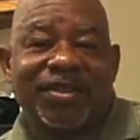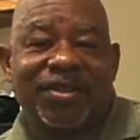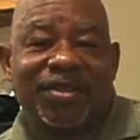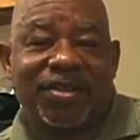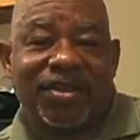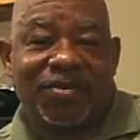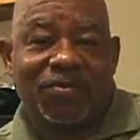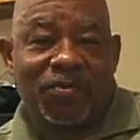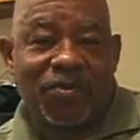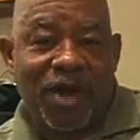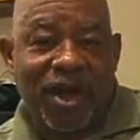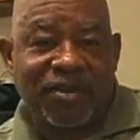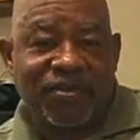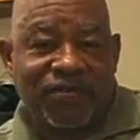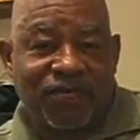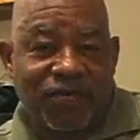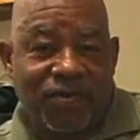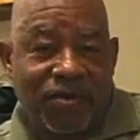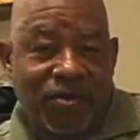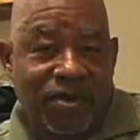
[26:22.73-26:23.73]
to watch
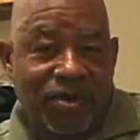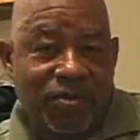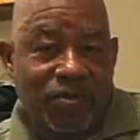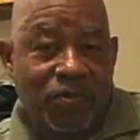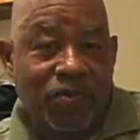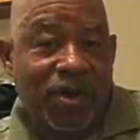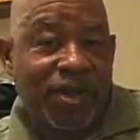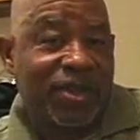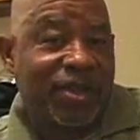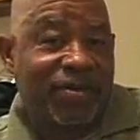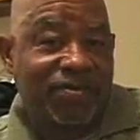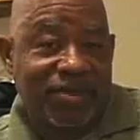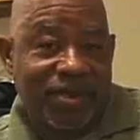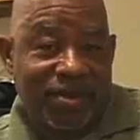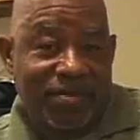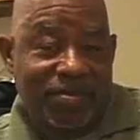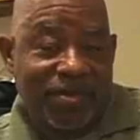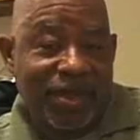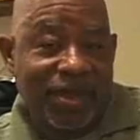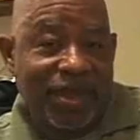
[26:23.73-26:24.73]
for, one of
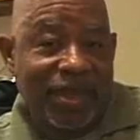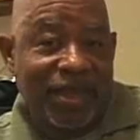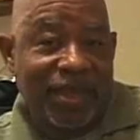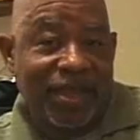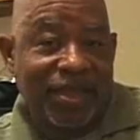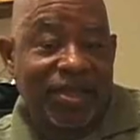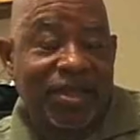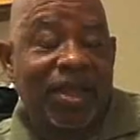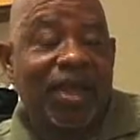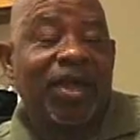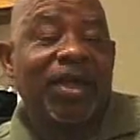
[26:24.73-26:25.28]
them is,